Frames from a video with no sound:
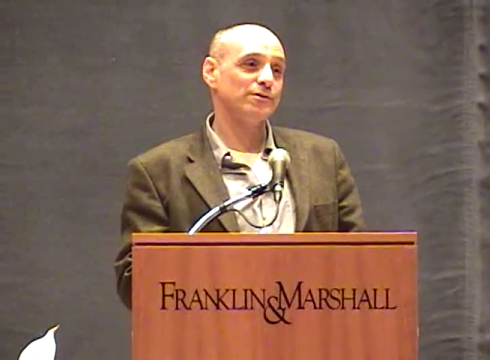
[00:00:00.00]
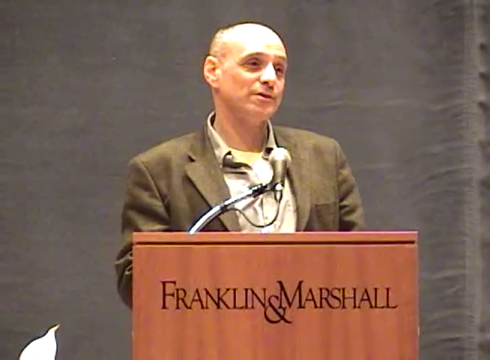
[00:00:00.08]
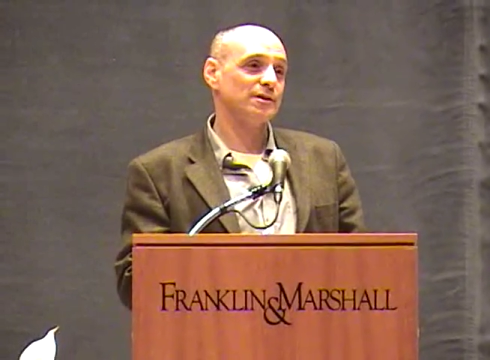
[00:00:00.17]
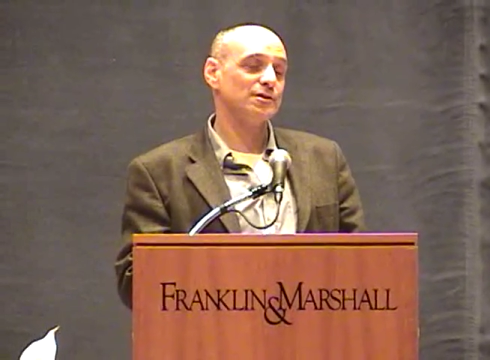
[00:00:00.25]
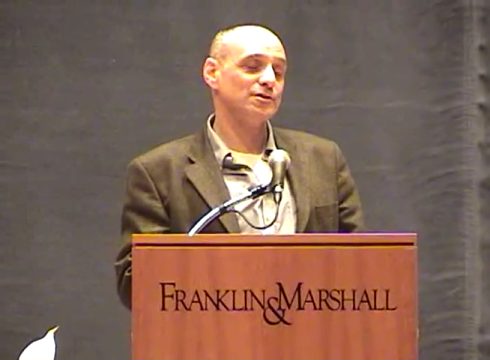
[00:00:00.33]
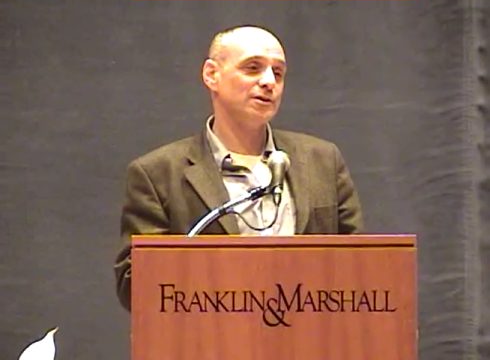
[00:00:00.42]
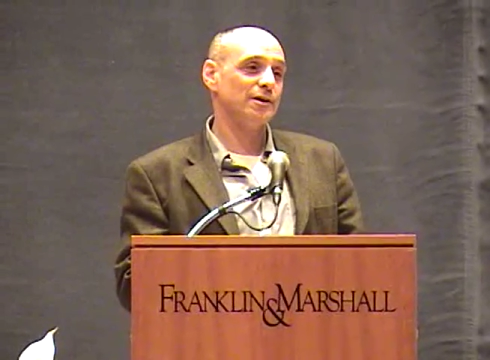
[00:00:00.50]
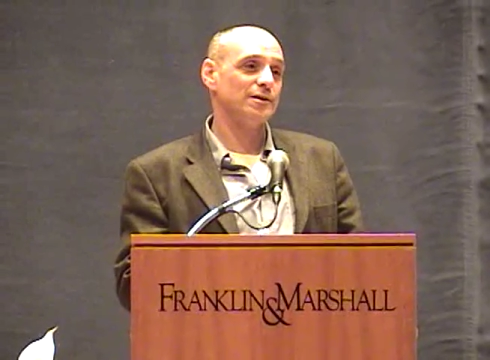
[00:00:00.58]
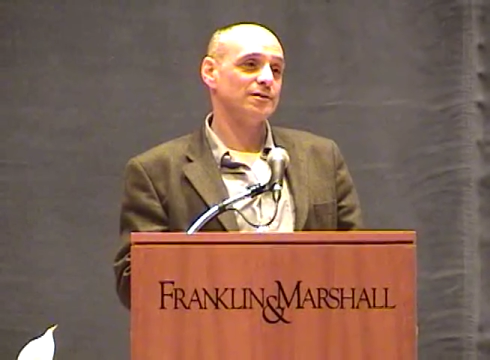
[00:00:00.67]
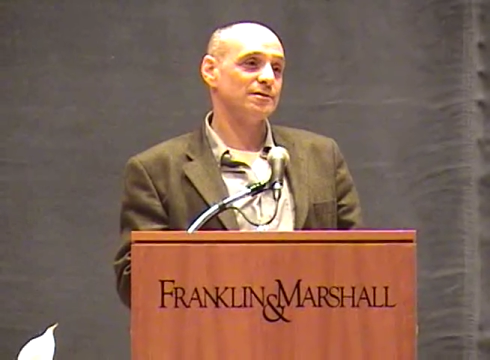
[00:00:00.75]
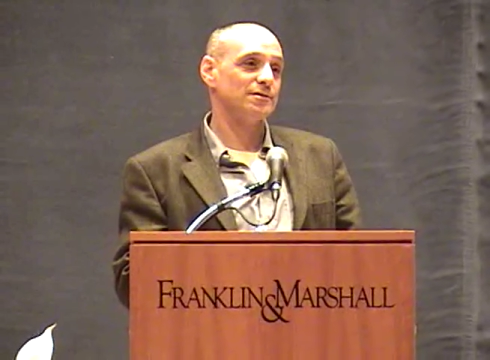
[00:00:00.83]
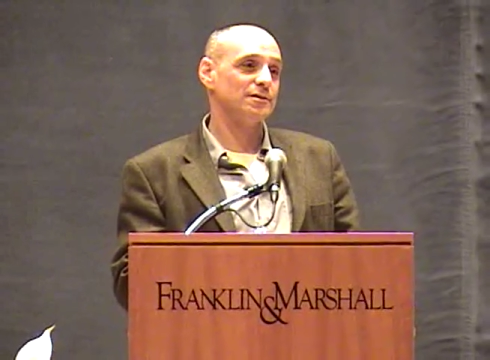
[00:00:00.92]
thing to
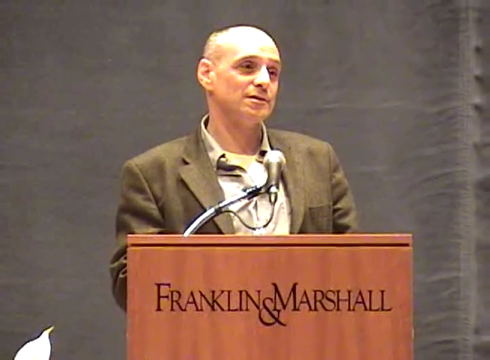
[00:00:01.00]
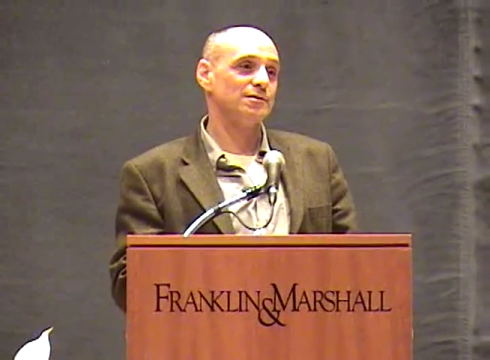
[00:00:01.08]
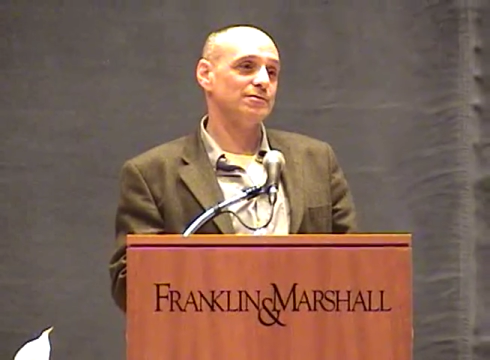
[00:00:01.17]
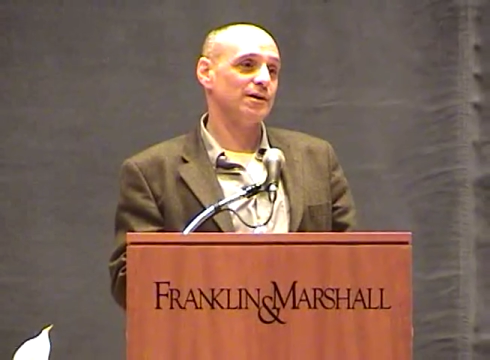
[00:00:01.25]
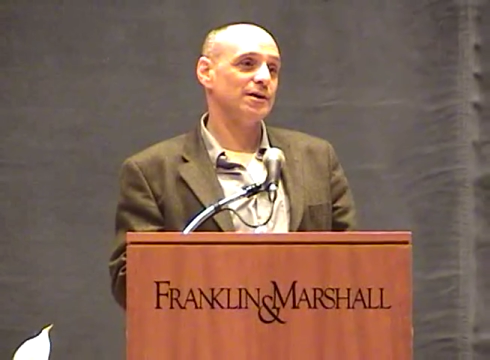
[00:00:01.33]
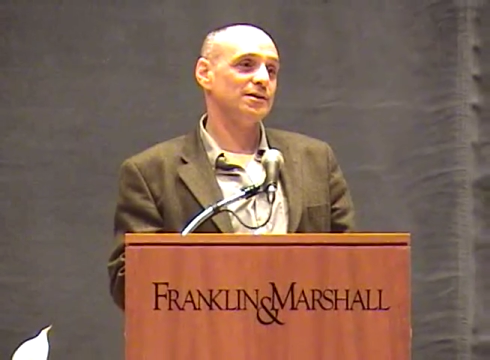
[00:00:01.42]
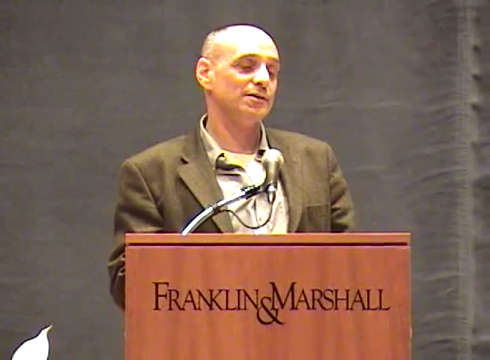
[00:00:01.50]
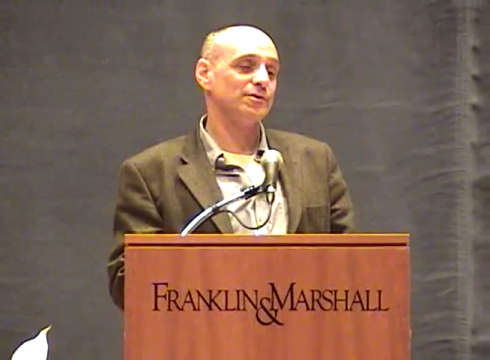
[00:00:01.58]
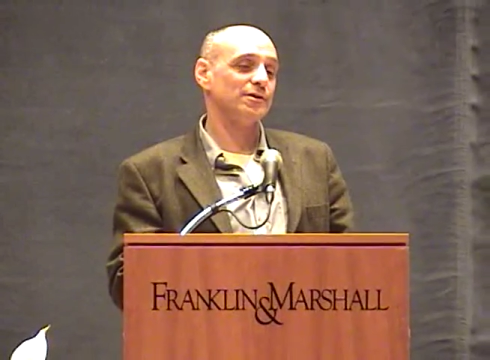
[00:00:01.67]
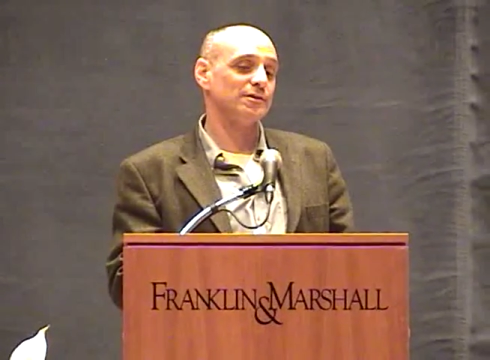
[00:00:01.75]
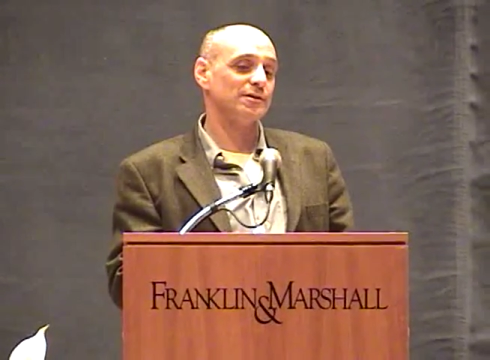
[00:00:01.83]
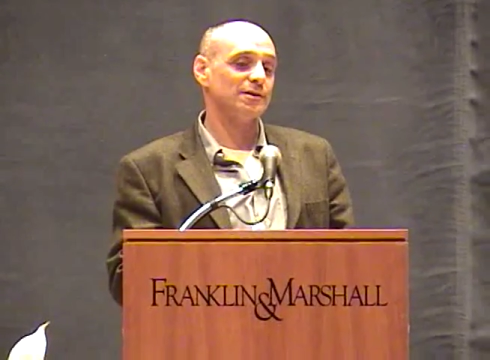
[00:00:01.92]
change. It's a very
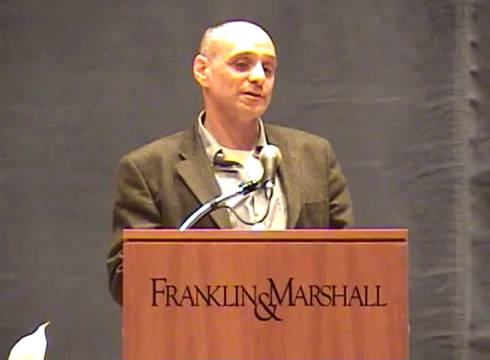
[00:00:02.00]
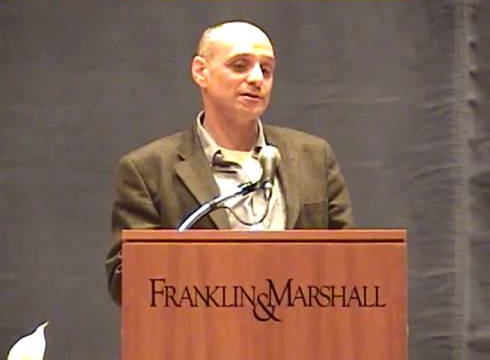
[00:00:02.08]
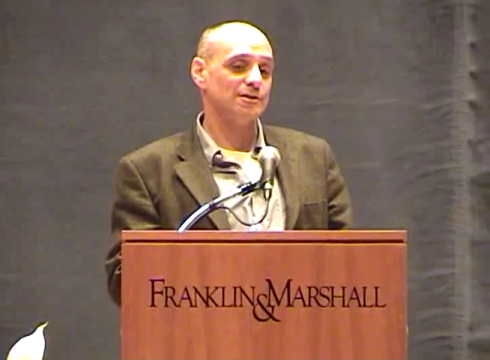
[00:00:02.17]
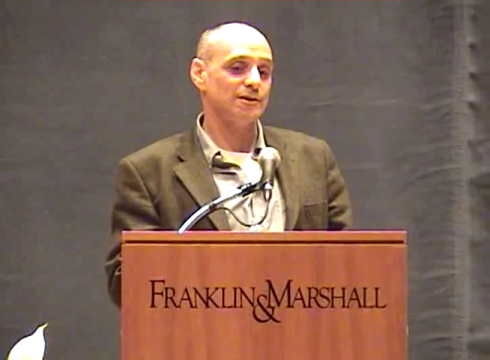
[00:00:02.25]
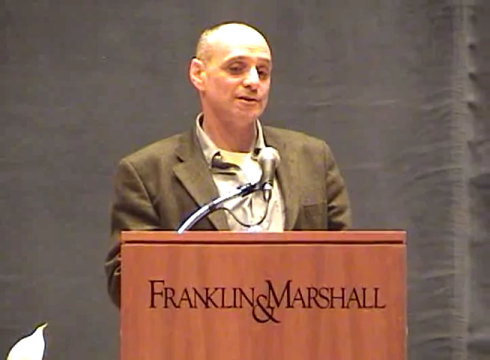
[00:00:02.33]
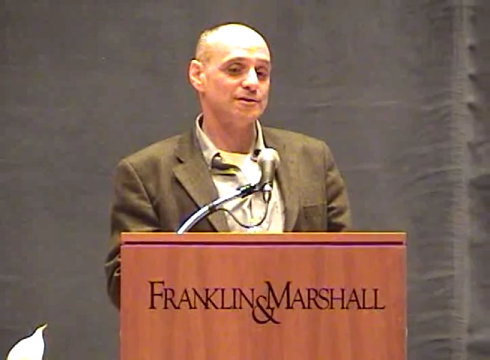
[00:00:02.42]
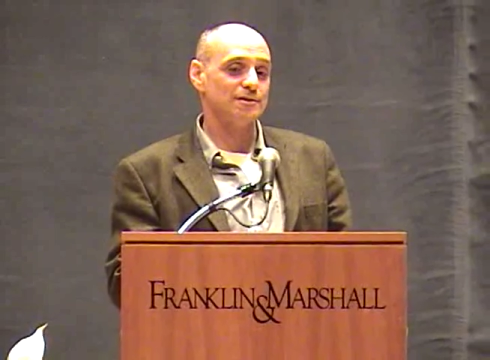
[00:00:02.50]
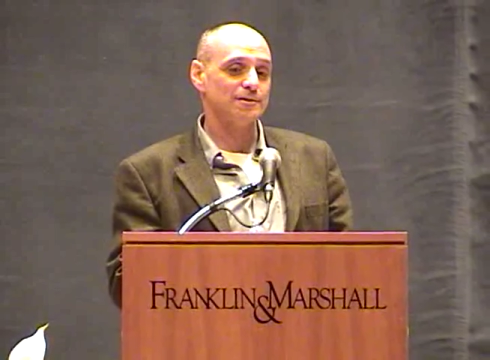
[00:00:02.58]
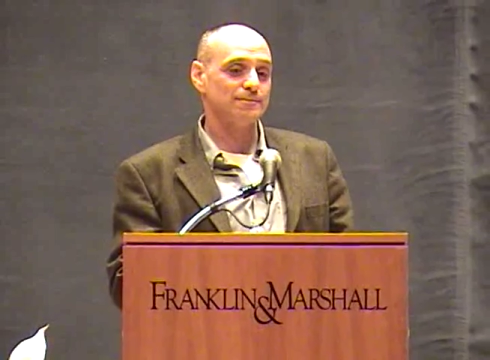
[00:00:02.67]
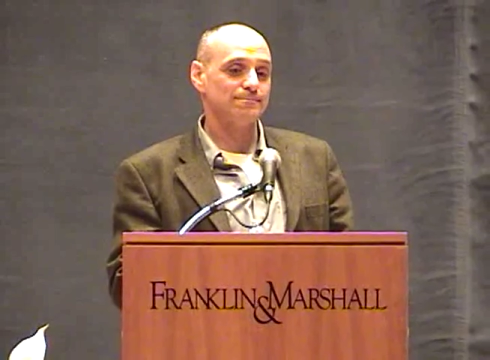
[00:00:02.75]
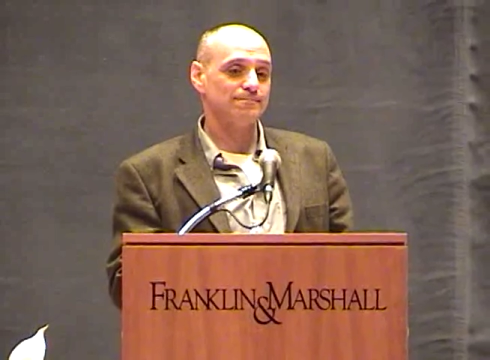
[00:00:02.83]
difficult thing to change.